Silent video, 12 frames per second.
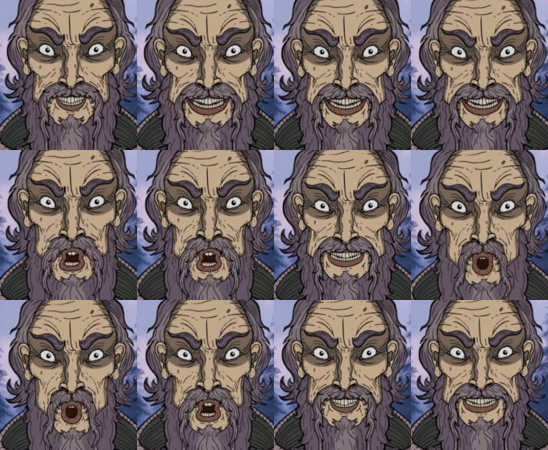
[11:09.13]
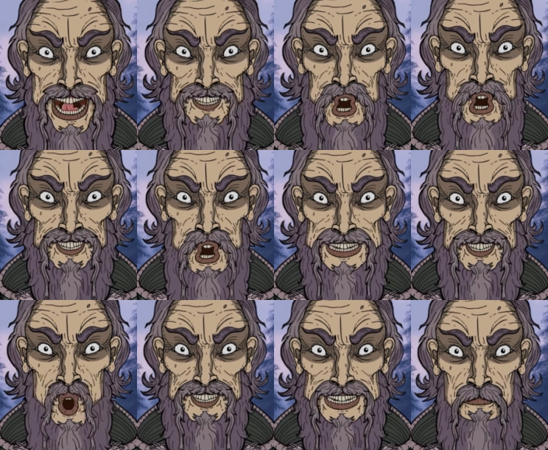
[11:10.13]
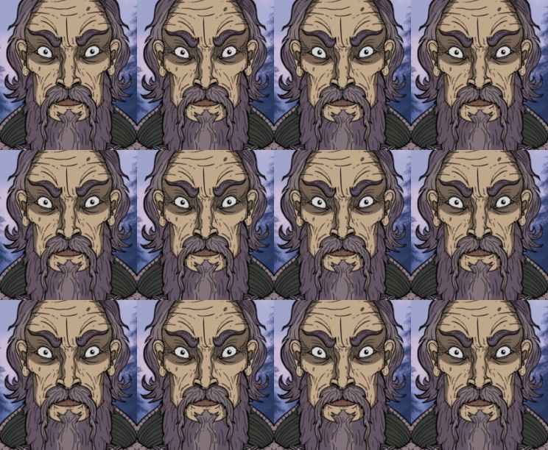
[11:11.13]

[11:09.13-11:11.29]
the youth counterculture of the time.